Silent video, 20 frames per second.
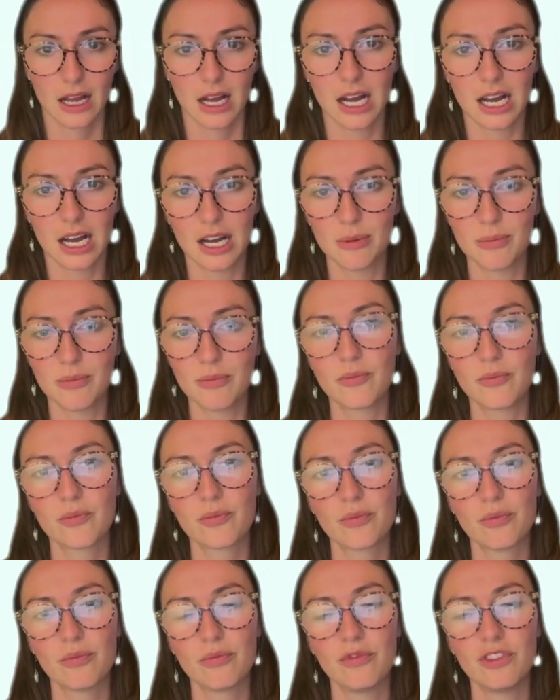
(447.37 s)

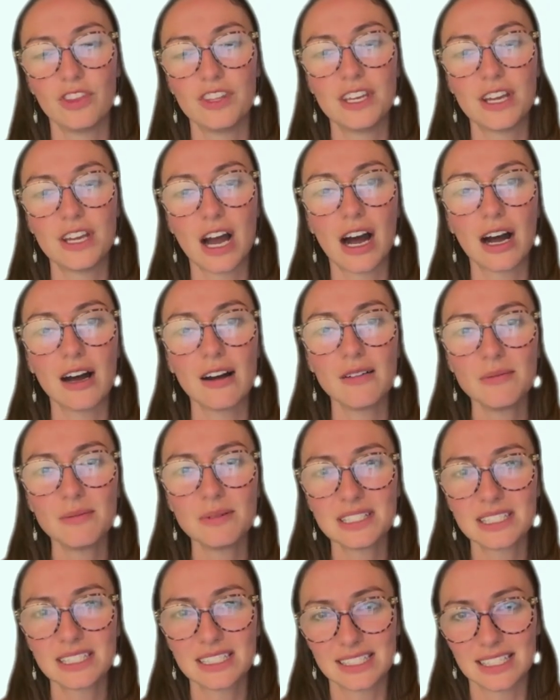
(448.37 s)
The
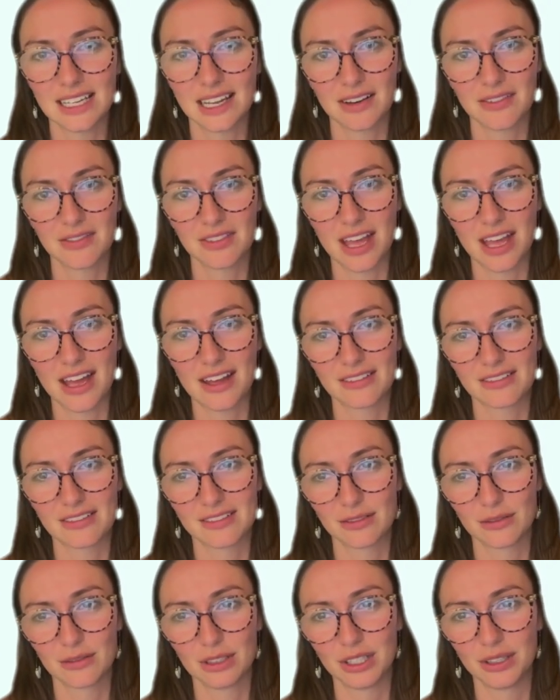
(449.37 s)
opposite side of that,
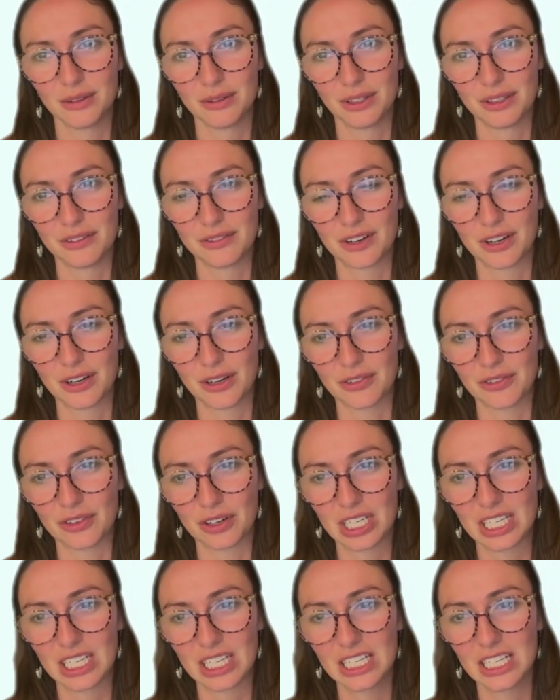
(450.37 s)
really, really far over
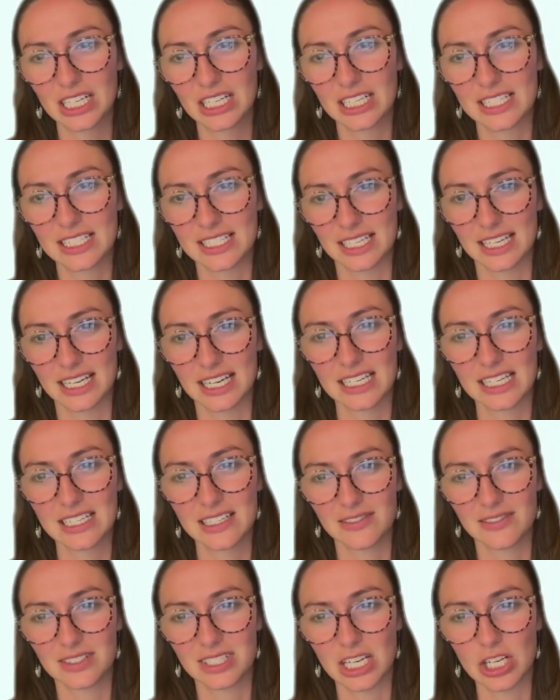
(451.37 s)
here, is a kind
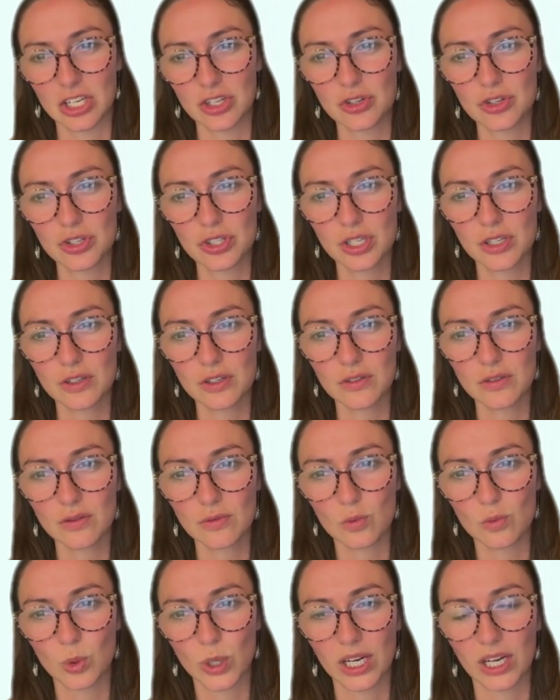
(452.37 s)
of danger
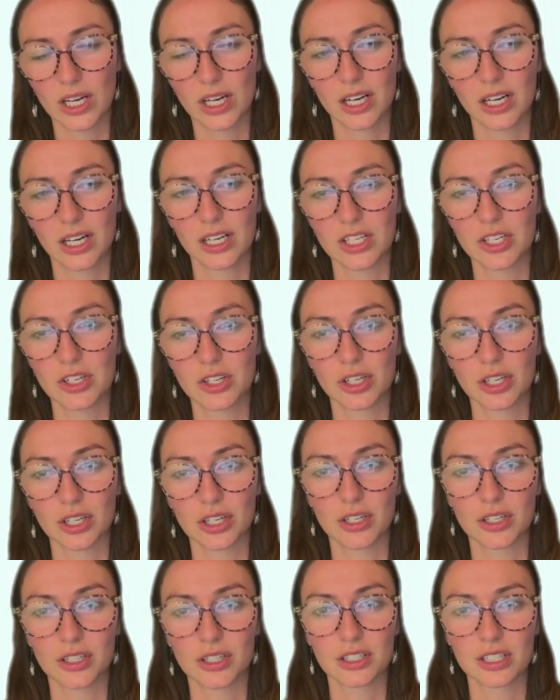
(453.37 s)
zone where
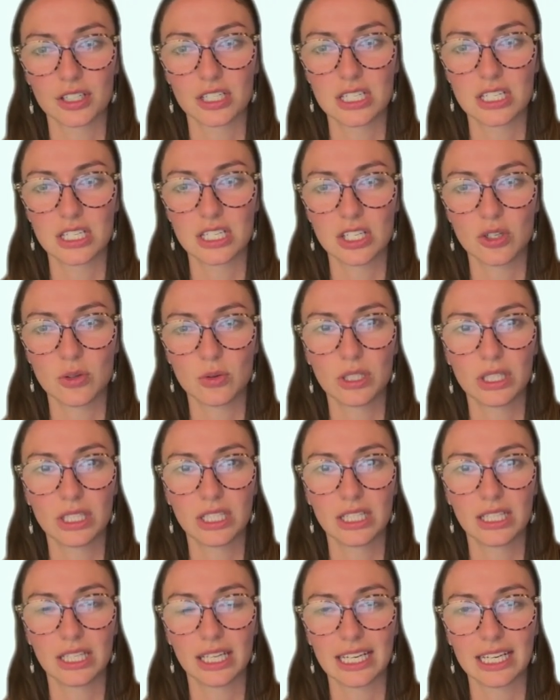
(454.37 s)
you're
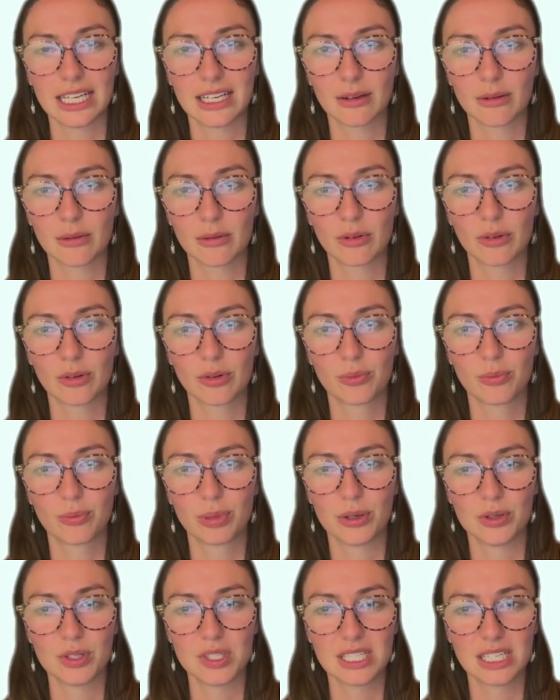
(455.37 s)
continually like
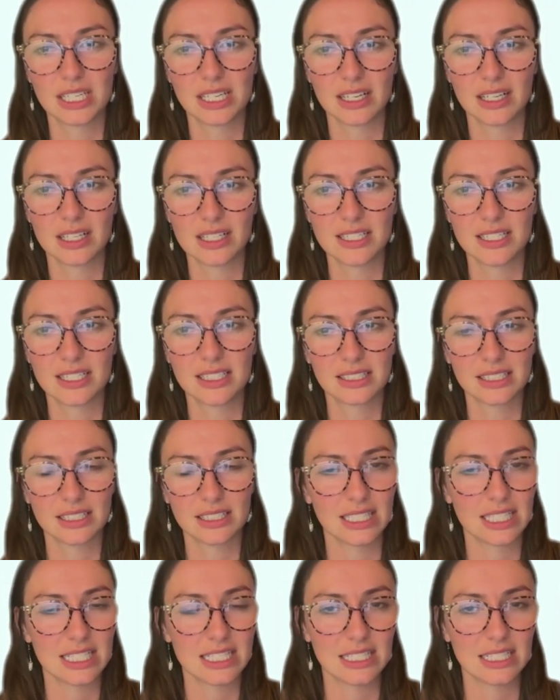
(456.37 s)
posting content
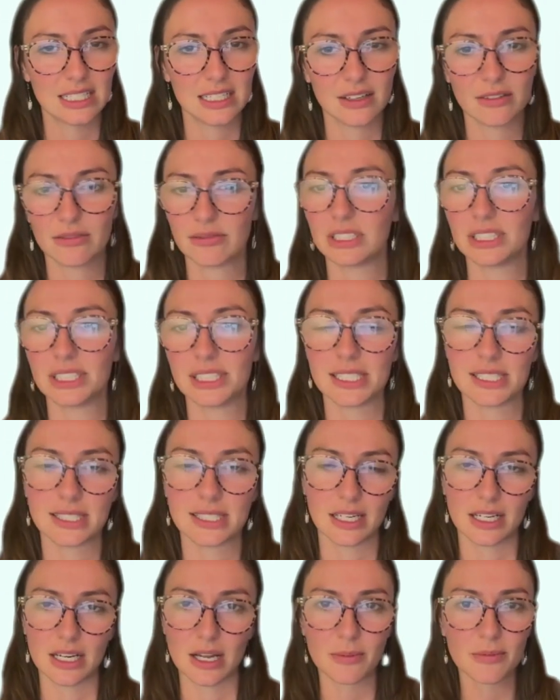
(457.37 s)
that they didn't really
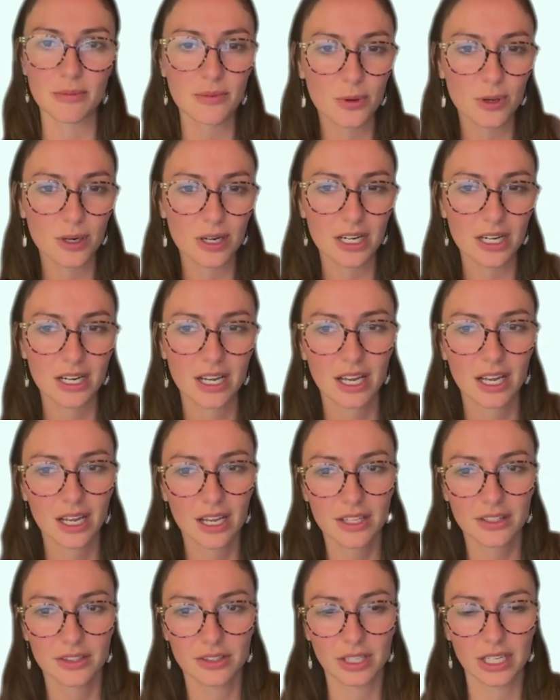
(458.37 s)
sign up for.
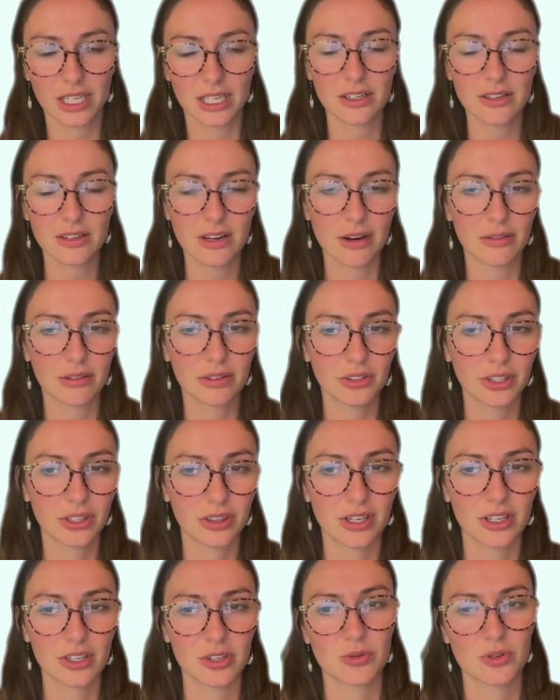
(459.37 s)
They're like, oh, I really
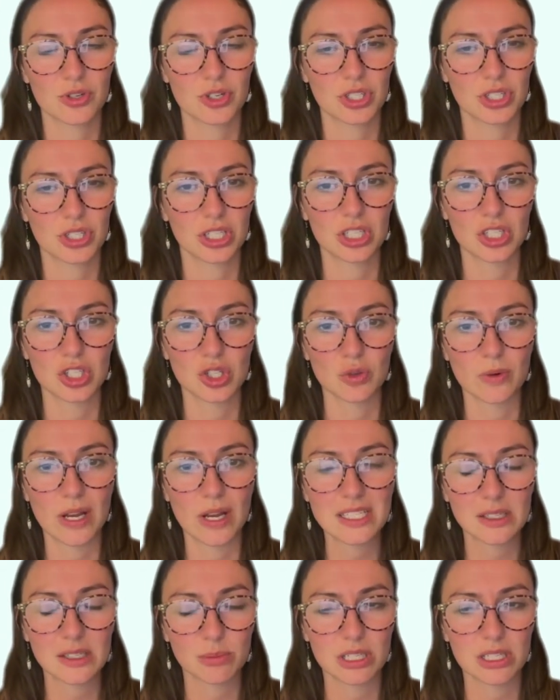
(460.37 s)
thought you were just going to do
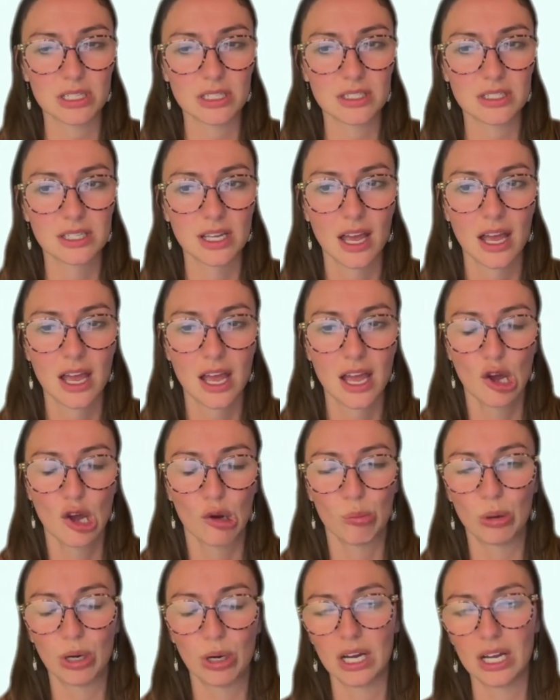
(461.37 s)
recipes,
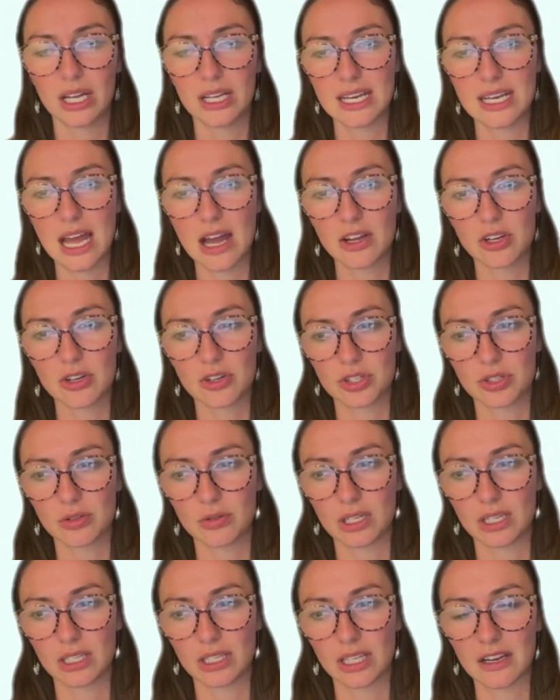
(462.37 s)
but now you're
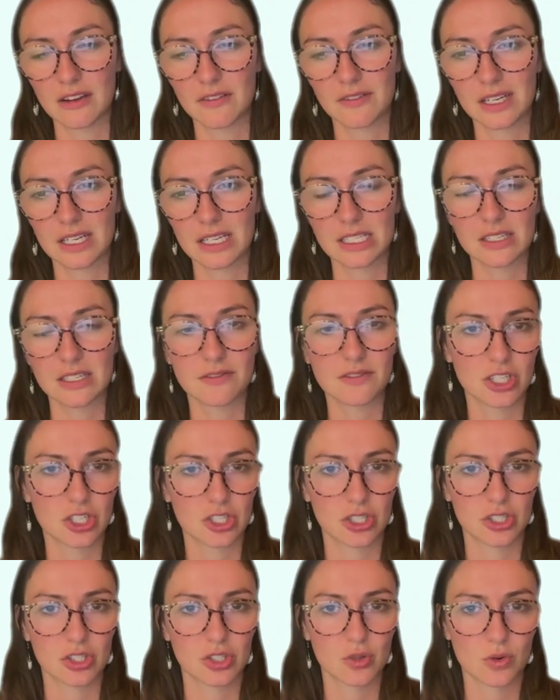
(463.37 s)
doing like fantasy
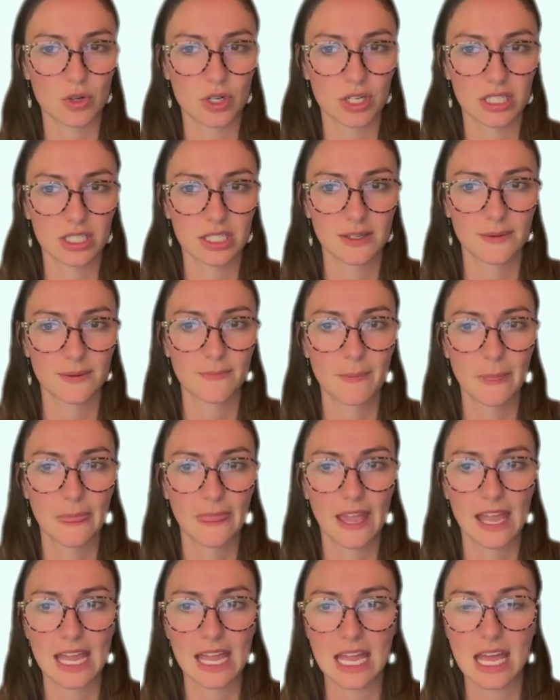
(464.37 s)
fiction stories.
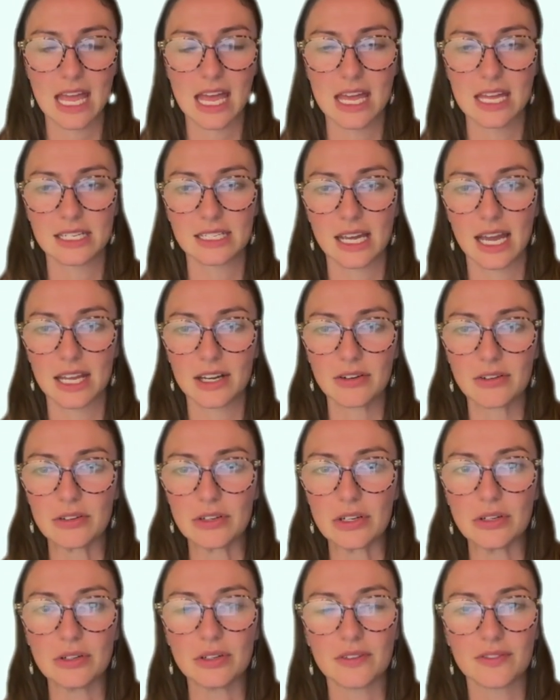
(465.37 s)
And I don't
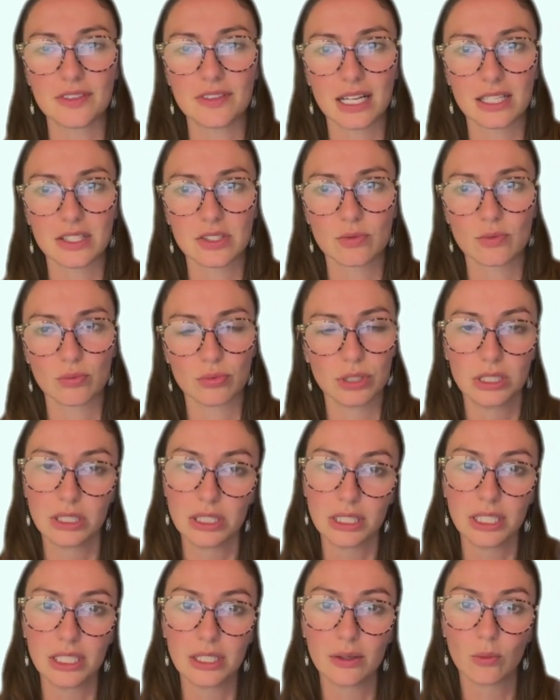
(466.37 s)
know if that's
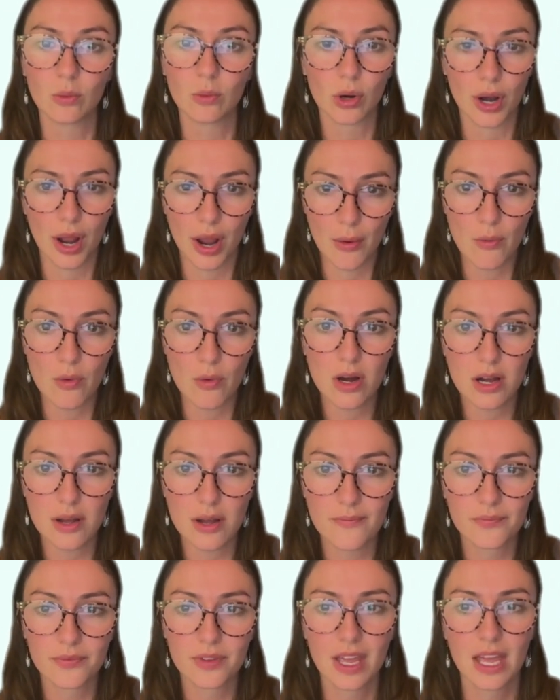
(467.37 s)
really what I want.